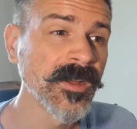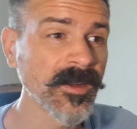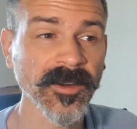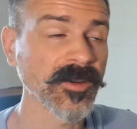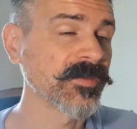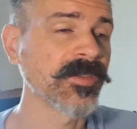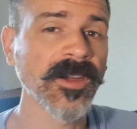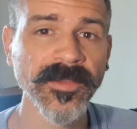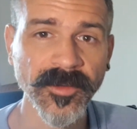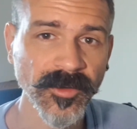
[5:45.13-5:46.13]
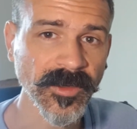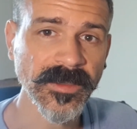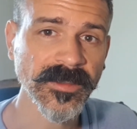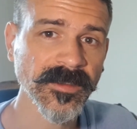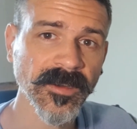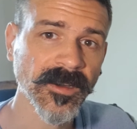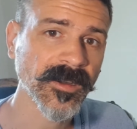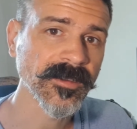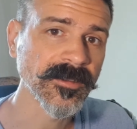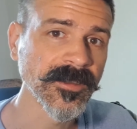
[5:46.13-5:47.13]
I've got to find the cookies in the
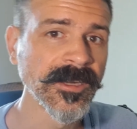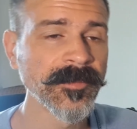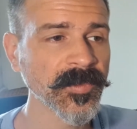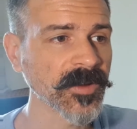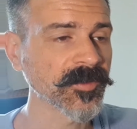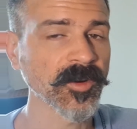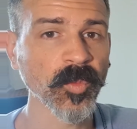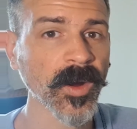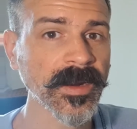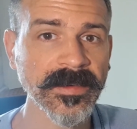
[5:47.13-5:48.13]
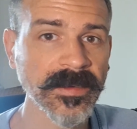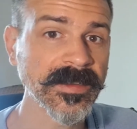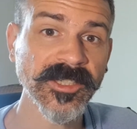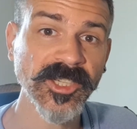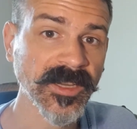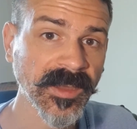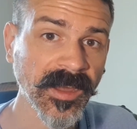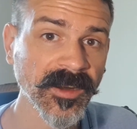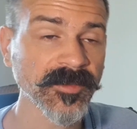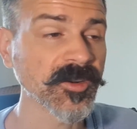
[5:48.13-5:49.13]
aisle, I've got to wait at the
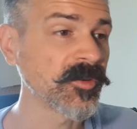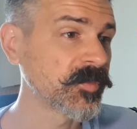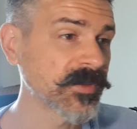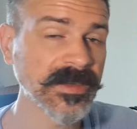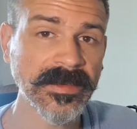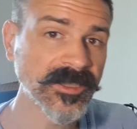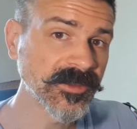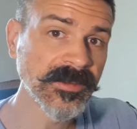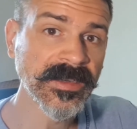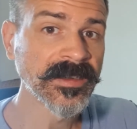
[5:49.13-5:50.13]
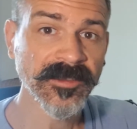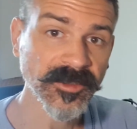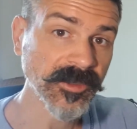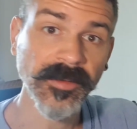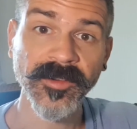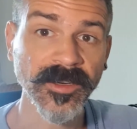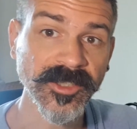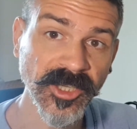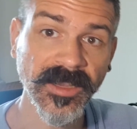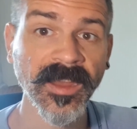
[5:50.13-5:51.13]
checkout, I've got to
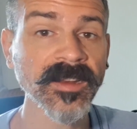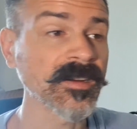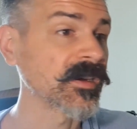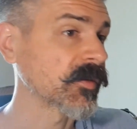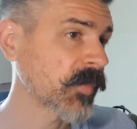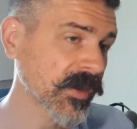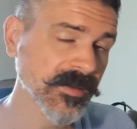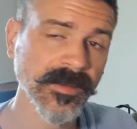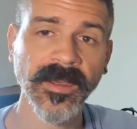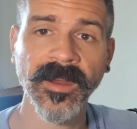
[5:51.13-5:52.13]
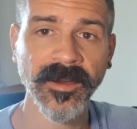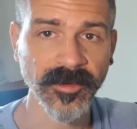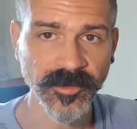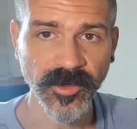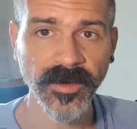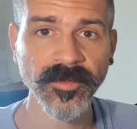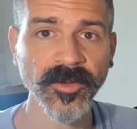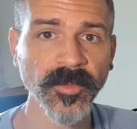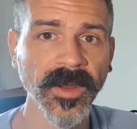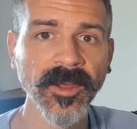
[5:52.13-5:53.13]
check out, I've got to get back to the car, I've got to drive all
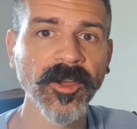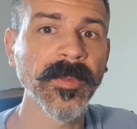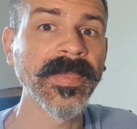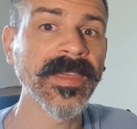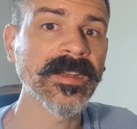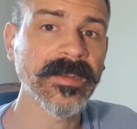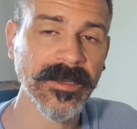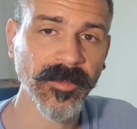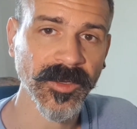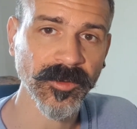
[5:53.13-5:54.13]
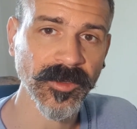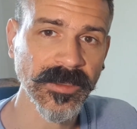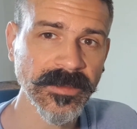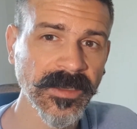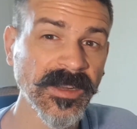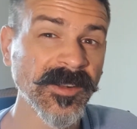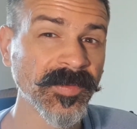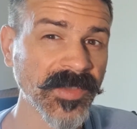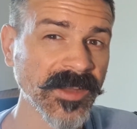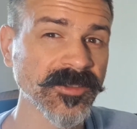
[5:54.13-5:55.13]
the way home, and then I get my cookies.
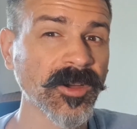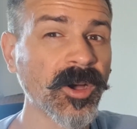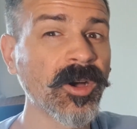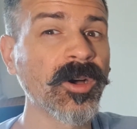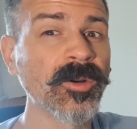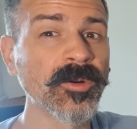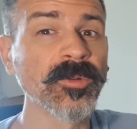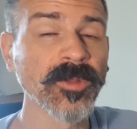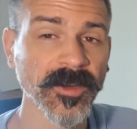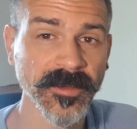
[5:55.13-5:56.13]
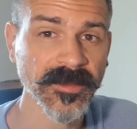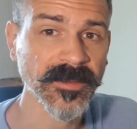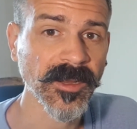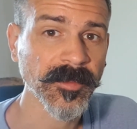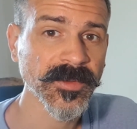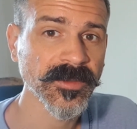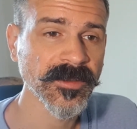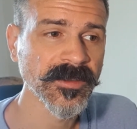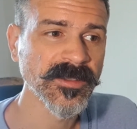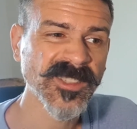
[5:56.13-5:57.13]
That's a whole lot of steps
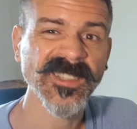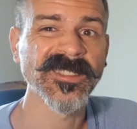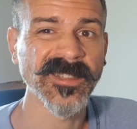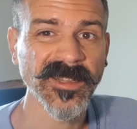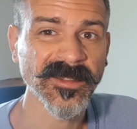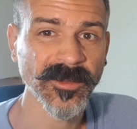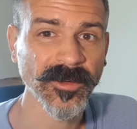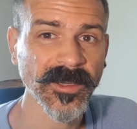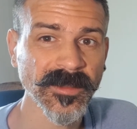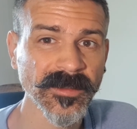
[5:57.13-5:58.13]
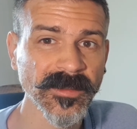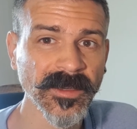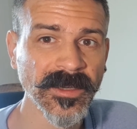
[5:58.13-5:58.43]
just to get the cookies.